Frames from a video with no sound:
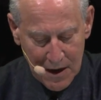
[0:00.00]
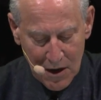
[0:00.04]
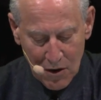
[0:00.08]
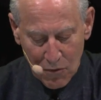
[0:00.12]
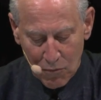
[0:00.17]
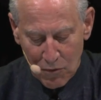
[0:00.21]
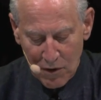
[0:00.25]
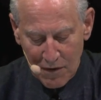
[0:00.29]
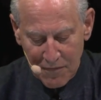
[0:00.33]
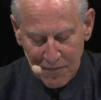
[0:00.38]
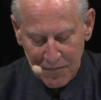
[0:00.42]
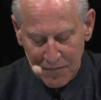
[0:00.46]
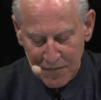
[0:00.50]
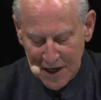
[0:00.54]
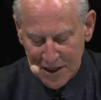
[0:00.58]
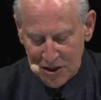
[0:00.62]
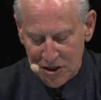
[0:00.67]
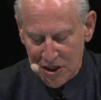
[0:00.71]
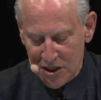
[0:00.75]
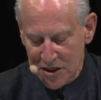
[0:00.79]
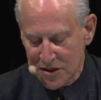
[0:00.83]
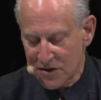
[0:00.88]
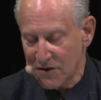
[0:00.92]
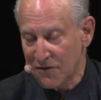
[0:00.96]
where
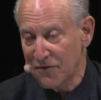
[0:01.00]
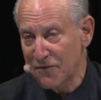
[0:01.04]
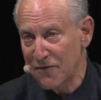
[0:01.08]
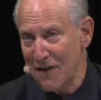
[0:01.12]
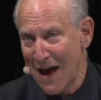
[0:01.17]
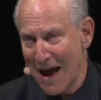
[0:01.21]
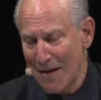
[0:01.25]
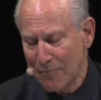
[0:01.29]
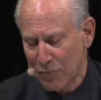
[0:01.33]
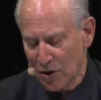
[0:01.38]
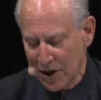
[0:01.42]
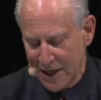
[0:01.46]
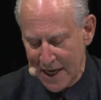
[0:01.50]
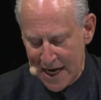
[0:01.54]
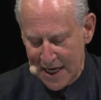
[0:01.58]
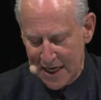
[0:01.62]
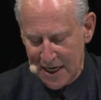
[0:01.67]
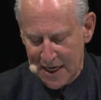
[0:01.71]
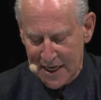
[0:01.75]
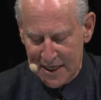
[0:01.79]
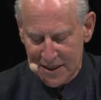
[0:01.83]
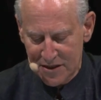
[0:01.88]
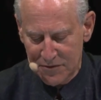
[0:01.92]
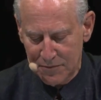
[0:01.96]
fictions are
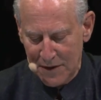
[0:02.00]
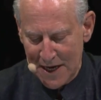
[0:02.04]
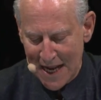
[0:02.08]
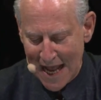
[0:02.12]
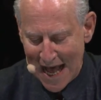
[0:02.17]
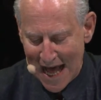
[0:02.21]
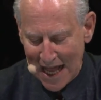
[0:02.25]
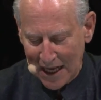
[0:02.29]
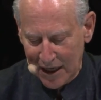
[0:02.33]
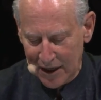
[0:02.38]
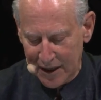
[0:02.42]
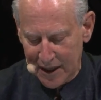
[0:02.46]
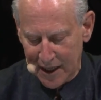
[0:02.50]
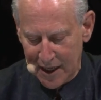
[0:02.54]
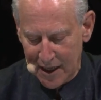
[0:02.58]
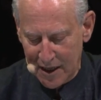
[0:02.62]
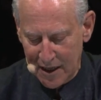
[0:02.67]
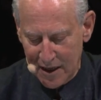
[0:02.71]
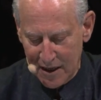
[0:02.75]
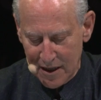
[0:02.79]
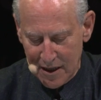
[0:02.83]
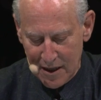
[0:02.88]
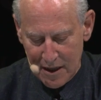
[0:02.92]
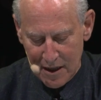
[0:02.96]
fabricated as reality,
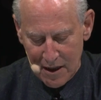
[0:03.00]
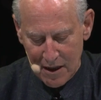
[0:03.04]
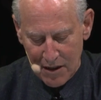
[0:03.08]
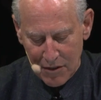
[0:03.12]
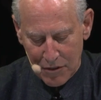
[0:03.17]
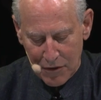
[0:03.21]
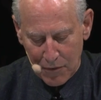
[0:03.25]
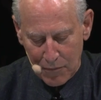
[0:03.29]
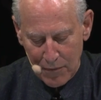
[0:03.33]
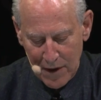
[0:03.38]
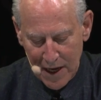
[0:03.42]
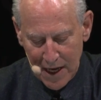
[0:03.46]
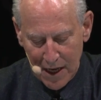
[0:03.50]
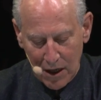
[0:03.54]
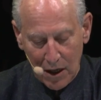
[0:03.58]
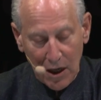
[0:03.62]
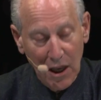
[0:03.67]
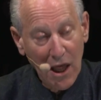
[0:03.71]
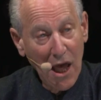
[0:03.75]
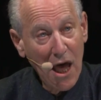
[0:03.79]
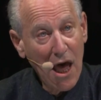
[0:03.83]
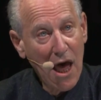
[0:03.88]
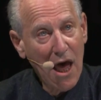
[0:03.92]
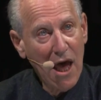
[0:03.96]
the
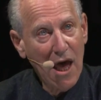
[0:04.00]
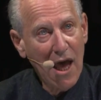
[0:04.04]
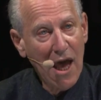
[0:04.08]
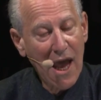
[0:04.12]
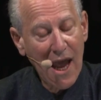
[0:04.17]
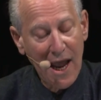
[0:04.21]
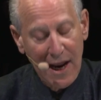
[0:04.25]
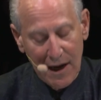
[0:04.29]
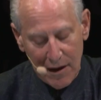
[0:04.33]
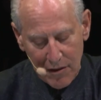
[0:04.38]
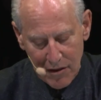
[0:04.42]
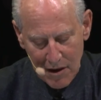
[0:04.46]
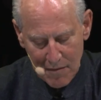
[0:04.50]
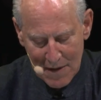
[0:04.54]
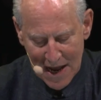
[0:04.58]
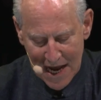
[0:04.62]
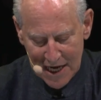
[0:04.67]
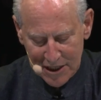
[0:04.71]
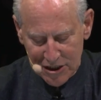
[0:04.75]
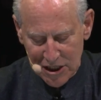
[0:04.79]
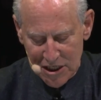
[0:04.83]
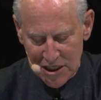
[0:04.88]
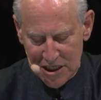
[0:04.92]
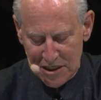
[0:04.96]
real and the
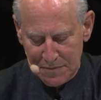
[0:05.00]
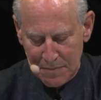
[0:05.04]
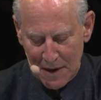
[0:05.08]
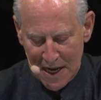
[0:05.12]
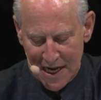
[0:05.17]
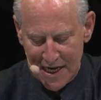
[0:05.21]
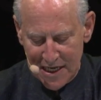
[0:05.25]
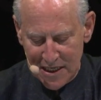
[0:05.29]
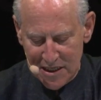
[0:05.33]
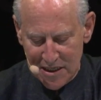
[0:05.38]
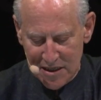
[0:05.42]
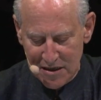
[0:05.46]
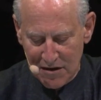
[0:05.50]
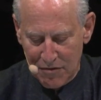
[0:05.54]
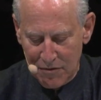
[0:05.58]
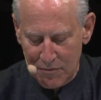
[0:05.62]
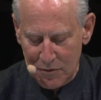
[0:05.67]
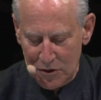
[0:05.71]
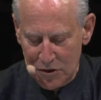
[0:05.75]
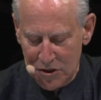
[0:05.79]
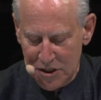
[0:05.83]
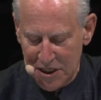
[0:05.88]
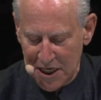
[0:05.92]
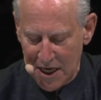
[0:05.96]
imagined space of the
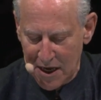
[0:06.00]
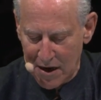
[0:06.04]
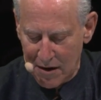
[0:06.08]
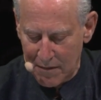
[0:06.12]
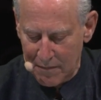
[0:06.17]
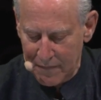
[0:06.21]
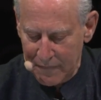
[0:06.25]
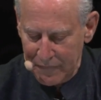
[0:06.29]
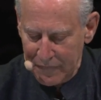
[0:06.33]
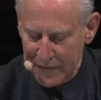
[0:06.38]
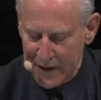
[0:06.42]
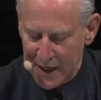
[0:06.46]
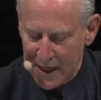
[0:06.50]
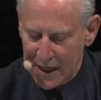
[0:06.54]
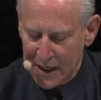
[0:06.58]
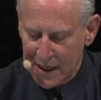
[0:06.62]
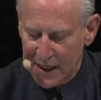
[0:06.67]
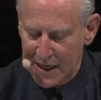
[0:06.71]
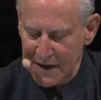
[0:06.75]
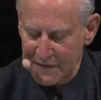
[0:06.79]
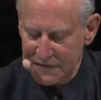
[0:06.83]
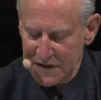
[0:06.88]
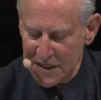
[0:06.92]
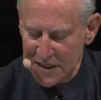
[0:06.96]
museum
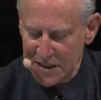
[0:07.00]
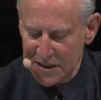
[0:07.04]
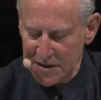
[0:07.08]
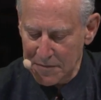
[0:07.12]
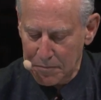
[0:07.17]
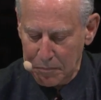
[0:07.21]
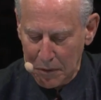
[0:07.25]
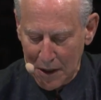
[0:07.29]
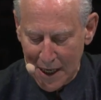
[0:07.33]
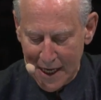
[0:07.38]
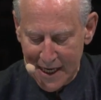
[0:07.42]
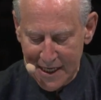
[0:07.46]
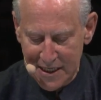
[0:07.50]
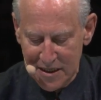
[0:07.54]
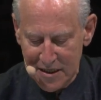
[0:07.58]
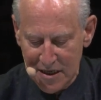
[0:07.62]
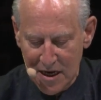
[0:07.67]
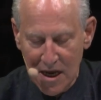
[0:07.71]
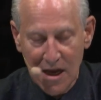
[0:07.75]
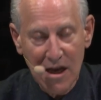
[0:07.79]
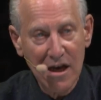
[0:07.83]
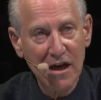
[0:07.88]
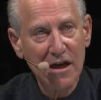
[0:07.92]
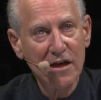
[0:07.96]
gives us a place
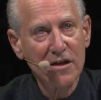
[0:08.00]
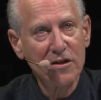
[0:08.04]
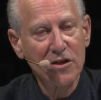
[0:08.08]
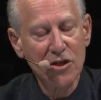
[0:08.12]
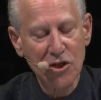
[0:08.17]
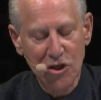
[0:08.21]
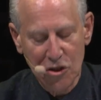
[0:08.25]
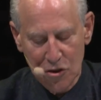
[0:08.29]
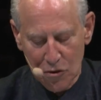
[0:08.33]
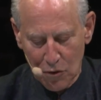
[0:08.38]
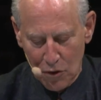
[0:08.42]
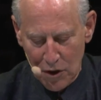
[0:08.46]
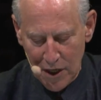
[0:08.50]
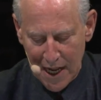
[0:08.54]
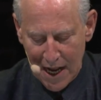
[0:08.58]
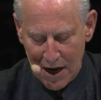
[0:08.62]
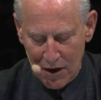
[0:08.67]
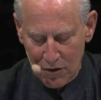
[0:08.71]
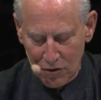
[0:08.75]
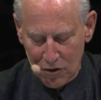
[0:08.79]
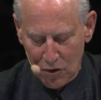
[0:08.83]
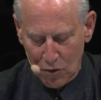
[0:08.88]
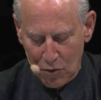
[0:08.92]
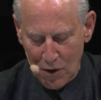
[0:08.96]
to sort
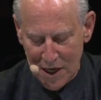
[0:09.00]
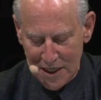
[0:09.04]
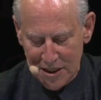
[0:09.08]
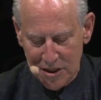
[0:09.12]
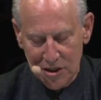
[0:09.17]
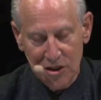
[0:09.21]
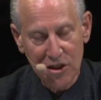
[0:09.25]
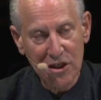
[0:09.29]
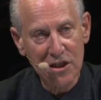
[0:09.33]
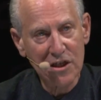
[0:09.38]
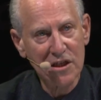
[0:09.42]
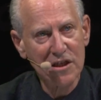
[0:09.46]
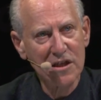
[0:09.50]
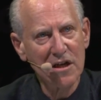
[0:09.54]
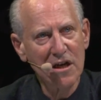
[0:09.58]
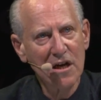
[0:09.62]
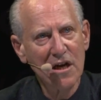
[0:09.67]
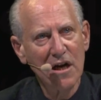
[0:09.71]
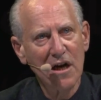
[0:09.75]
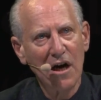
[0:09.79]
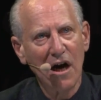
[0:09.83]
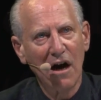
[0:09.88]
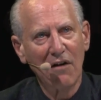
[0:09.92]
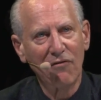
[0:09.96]
out questions
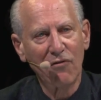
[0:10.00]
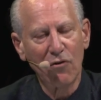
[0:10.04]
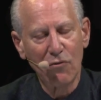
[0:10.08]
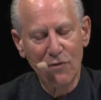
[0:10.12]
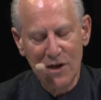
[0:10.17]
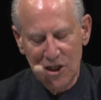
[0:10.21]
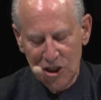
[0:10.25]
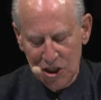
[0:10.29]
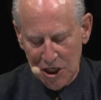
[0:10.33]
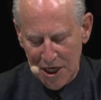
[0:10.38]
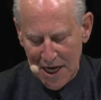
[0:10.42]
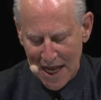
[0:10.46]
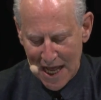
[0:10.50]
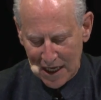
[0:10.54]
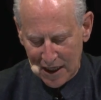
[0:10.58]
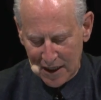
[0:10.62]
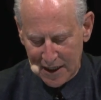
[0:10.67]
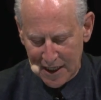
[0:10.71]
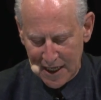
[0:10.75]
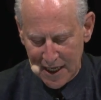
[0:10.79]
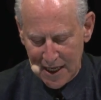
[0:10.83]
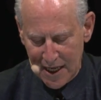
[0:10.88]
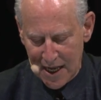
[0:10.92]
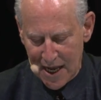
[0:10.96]
of
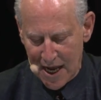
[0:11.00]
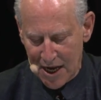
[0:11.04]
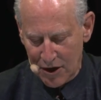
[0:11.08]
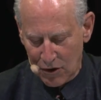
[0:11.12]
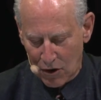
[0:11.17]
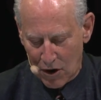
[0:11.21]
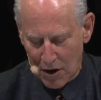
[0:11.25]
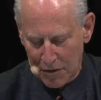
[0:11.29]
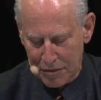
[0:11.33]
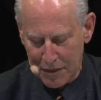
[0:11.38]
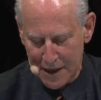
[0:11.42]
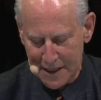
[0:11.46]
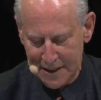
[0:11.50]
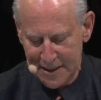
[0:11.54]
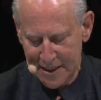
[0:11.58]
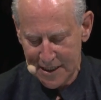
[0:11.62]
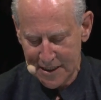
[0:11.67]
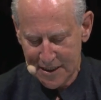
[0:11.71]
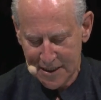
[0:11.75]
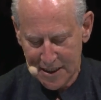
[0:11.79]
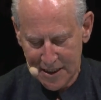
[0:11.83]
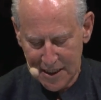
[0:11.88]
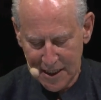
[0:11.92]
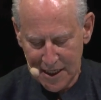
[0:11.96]
originality and
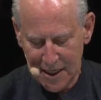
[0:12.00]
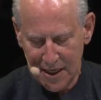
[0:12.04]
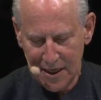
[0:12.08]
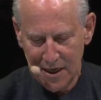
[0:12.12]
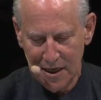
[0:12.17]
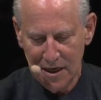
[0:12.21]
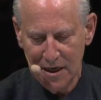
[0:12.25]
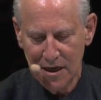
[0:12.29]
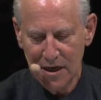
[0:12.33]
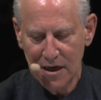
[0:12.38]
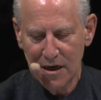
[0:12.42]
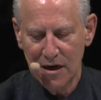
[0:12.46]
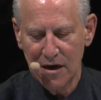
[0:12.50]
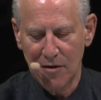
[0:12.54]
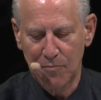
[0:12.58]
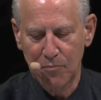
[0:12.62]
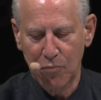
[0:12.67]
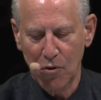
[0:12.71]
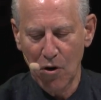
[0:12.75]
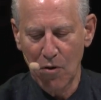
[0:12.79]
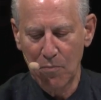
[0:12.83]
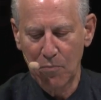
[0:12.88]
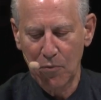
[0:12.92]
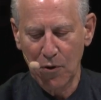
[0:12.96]
authenticity,
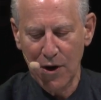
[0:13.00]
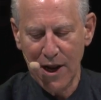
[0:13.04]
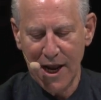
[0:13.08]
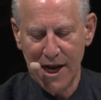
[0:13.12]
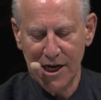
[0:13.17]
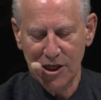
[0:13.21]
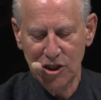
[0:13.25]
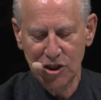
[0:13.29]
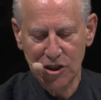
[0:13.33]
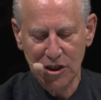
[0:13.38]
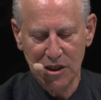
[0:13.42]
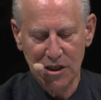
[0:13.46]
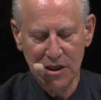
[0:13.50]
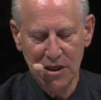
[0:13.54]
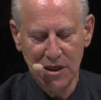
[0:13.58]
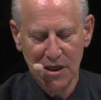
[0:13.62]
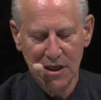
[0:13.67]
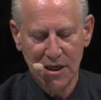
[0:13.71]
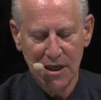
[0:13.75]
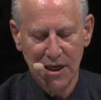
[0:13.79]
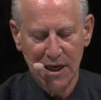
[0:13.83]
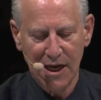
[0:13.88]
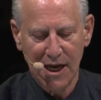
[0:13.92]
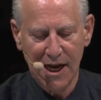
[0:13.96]
appropriation,
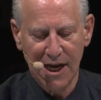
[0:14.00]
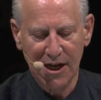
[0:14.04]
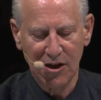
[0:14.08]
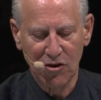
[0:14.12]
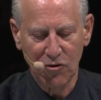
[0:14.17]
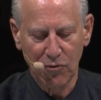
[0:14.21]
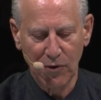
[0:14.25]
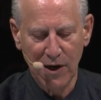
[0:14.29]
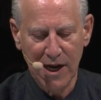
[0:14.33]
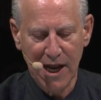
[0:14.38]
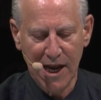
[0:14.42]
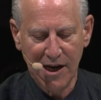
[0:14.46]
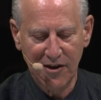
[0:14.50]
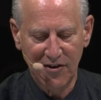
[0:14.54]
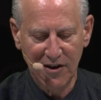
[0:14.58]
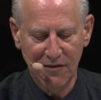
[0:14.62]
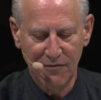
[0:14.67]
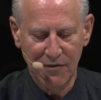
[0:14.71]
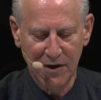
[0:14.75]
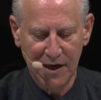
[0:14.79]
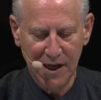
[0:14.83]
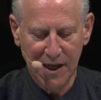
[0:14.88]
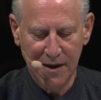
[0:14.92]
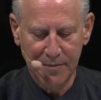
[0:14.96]
and
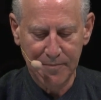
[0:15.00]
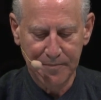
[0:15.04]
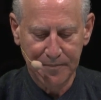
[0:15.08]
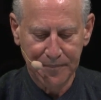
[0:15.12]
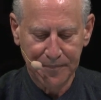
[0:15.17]
creativity.